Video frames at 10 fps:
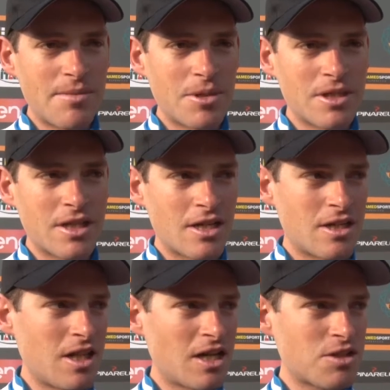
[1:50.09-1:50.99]
But
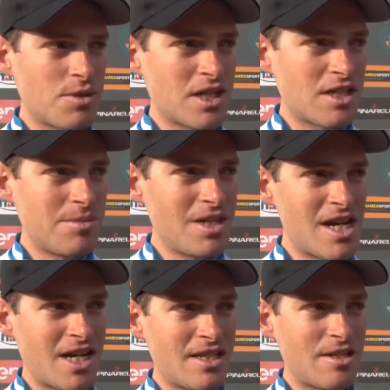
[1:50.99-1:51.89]
last week in
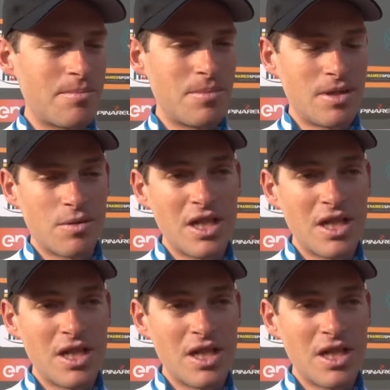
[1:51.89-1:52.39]
Emilia I had a